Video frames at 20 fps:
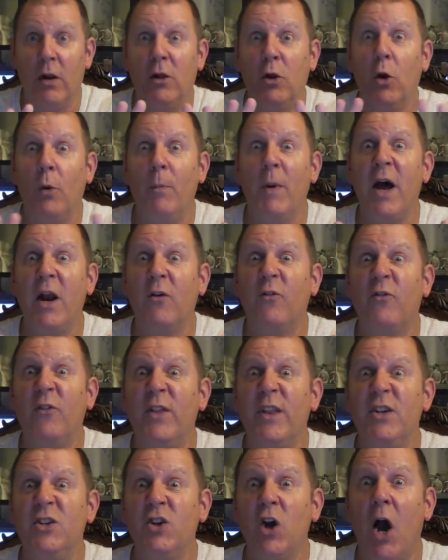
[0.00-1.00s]
a little better for
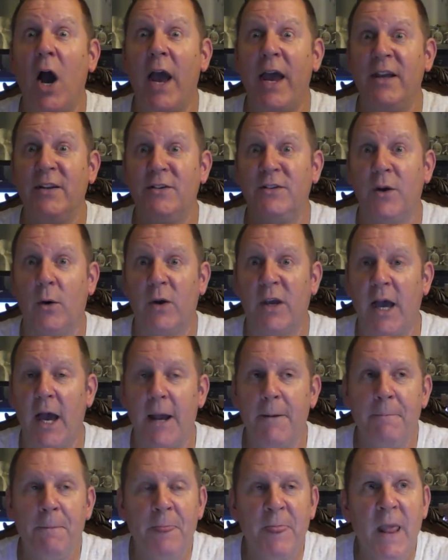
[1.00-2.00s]
the Giants. Okay,